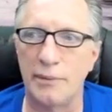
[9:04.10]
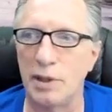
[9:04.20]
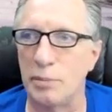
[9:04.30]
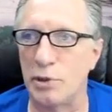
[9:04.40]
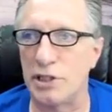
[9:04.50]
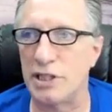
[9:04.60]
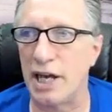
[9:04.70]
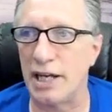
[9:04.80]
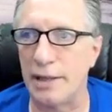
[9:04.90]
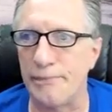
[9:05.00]
I would
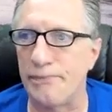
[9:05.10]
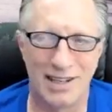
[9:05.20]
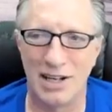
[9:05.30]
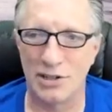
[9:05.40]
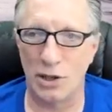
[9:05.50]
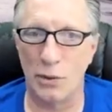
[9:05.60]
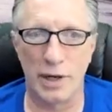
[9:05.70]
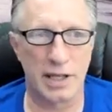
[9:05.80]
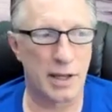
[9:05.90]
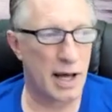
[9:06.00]
appreciate it. So
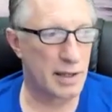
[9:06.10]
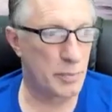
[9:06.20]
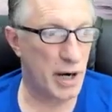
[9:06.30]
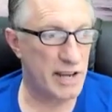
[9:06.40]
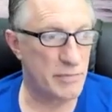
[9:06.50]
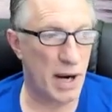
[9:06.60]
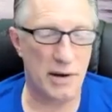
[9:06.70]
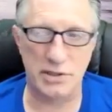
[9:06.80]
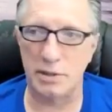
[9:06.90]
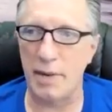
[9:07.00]
with the Brave
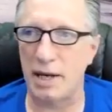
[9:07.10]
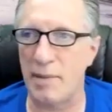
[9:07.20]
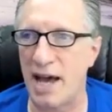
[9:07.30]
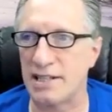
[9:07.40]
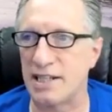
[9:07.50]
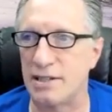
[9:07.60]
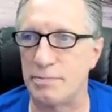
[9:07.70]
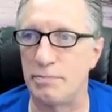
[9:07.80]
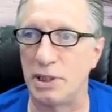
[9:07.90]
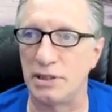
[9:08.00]
browser, MetaMask is
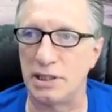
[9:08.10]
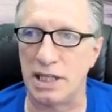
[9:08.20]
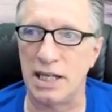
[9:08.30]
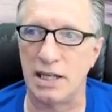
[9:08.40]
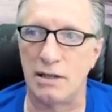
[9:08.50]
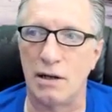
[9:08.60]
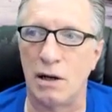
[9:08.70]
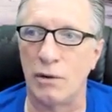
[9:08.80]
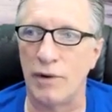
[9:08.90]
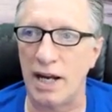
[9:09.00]
built in
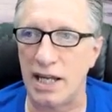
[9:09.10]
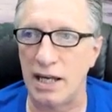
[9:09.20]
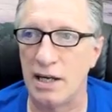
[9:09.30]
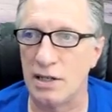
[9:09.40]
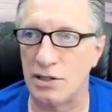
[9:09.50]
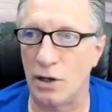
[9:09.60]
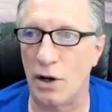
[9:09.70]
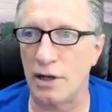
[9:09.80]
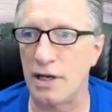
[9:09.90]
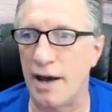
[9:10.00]
already. So
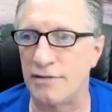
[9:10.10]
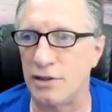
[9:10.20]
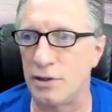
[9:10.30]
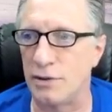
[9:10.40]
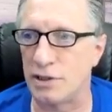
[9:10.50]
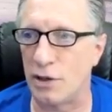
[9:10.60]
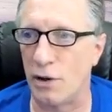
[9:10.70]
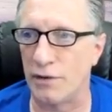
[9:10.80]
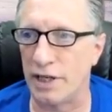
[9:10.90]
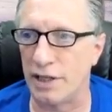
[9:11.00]
all you have to do is
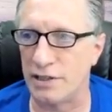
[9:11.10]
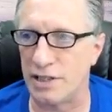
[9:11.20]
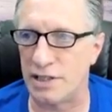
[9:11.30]
go over here to